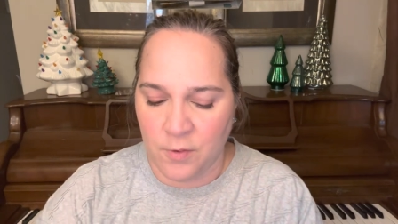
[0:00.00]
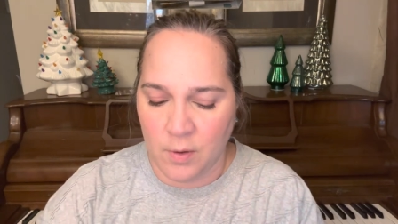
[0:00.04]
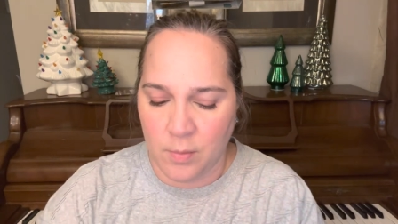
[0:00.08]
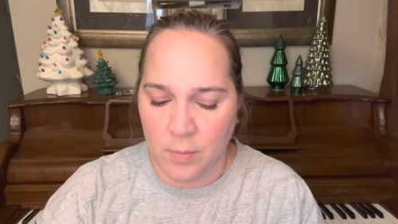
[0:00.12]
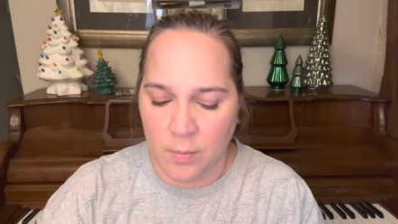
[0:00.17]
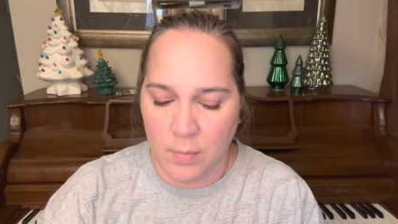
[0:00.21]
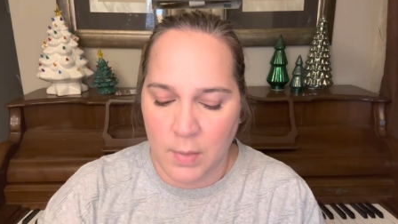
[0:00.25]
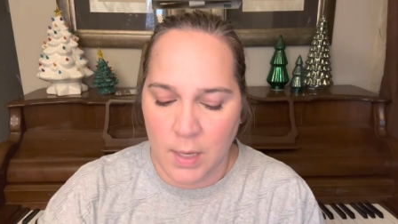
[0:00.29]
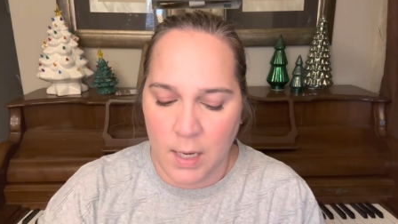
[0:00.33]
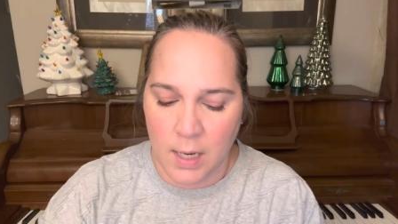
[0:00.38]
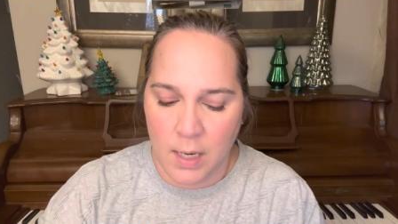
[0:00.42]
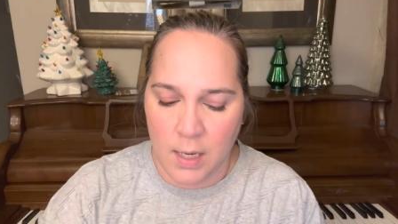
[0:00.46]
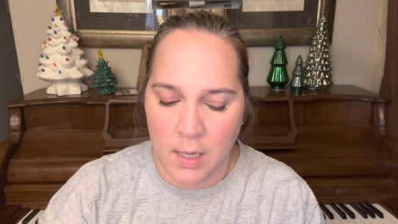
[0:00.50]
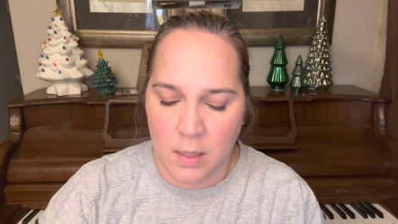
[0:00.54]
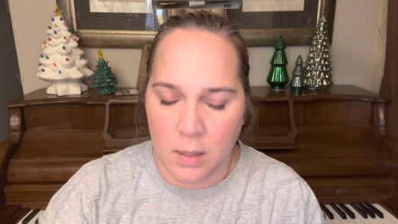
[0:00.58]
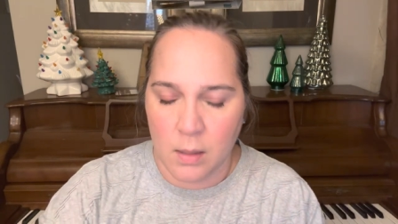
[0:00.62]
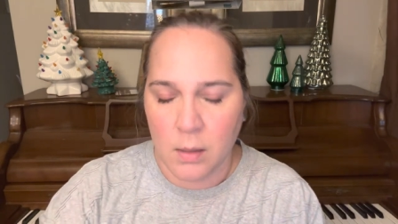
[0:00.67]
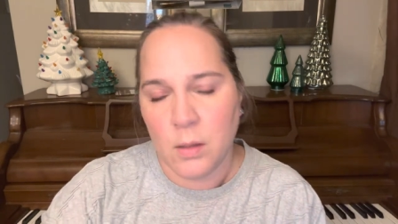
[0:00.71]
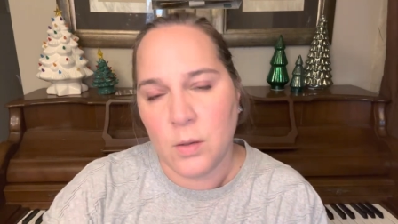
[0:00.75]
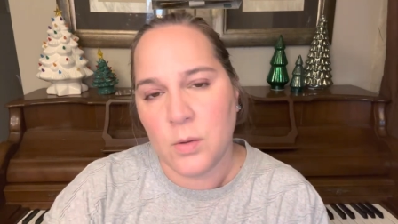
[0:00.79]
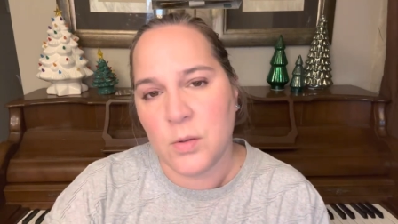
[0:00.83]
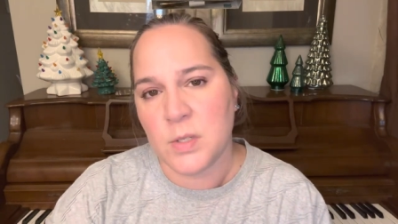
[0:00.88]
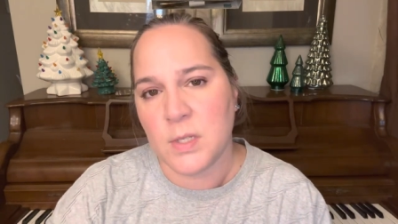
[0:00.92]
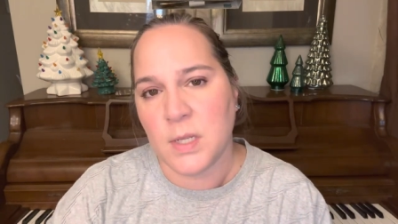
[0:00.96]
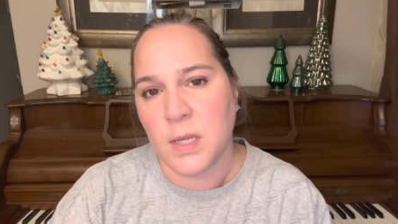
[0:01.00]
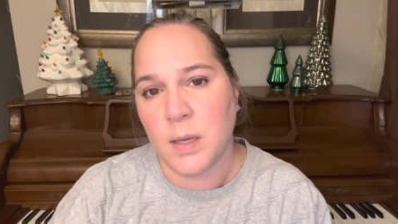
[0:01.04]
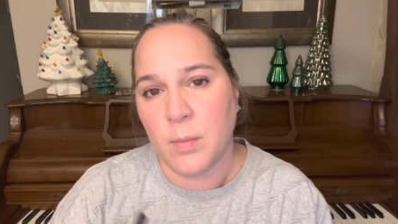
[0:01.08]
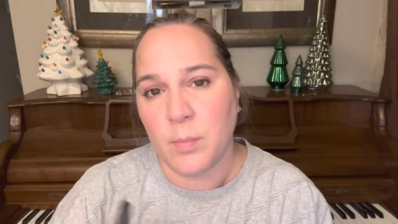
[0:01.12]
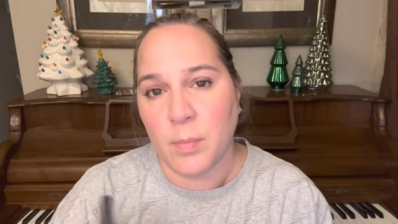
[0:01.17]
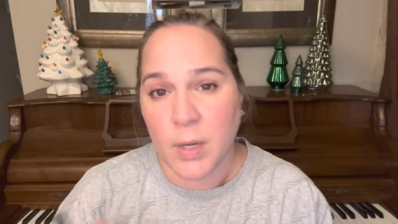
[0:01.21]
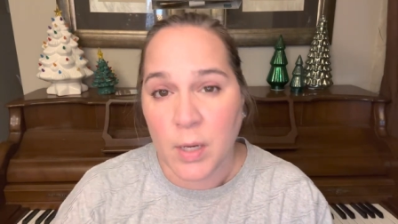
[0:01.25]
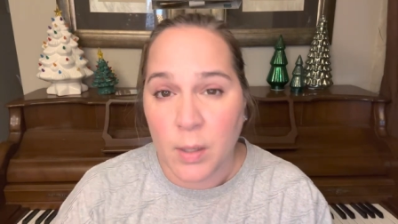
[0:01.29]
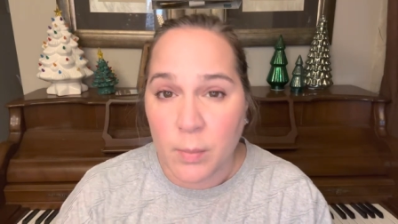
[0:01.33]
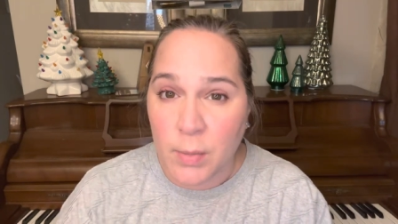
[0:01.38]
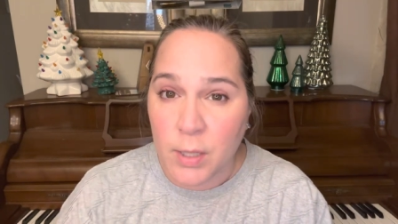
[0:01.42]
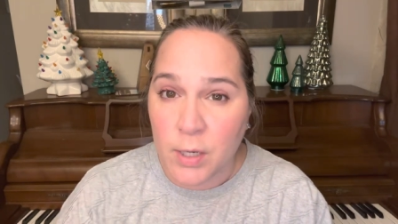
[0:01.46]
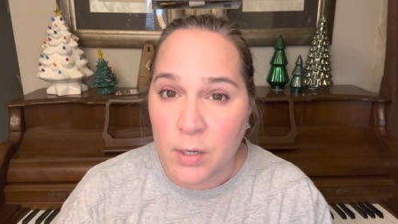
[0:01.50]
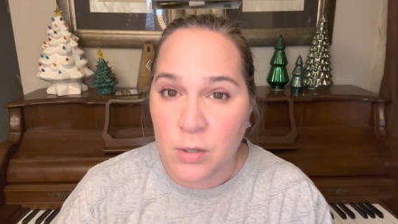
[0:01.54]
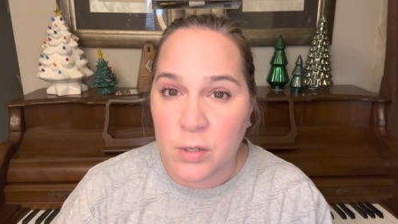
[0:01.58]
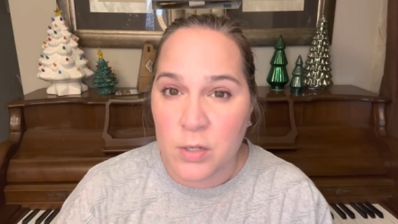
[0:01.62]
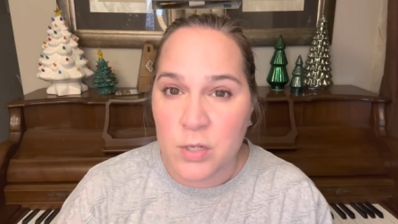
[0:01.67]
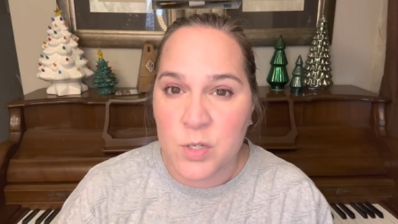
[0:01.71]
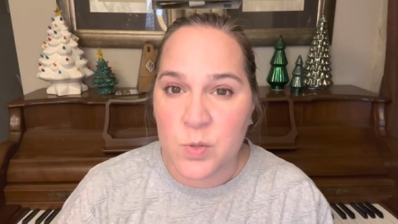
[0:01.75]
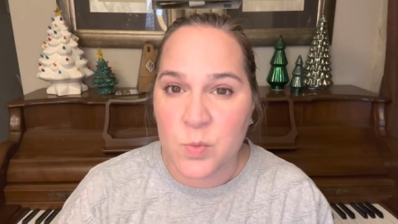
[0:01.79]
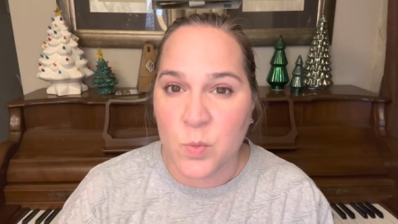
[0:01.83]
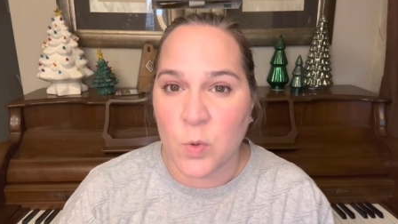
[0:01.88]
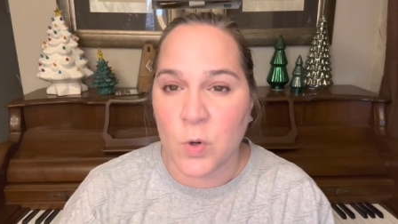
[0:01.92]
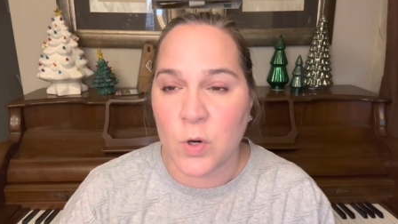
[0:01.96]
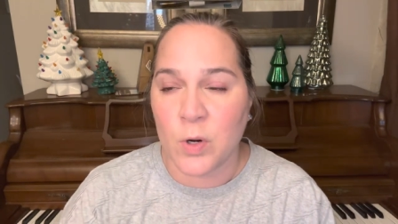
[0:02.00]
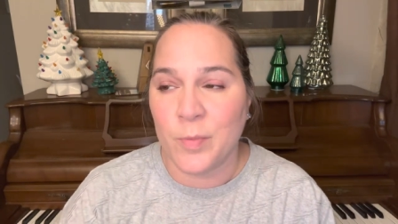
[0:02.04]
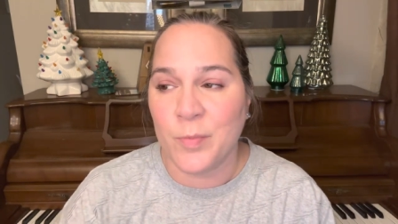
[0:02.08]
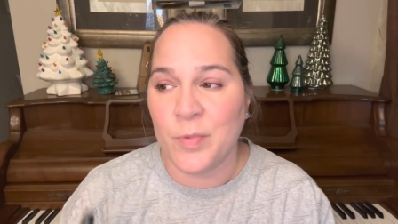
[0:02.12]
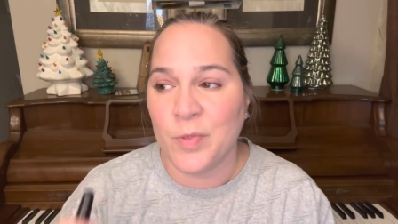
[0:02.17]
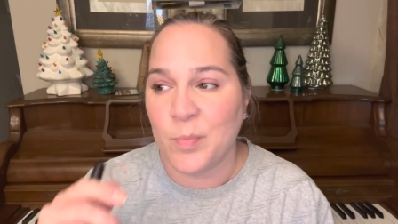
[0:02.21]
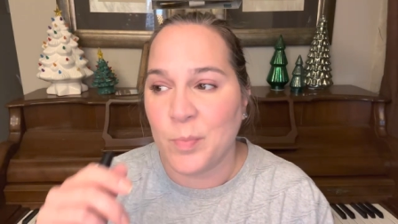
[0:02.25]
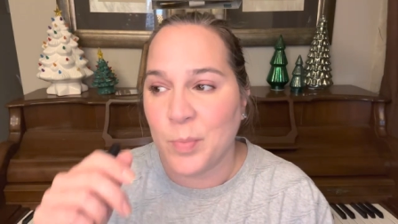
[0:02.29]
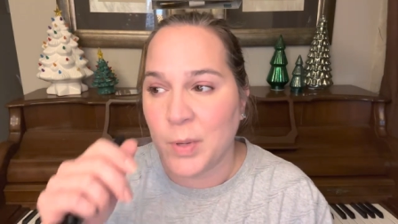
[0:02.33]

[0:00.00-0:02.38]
made using Bare Minerals Warmth,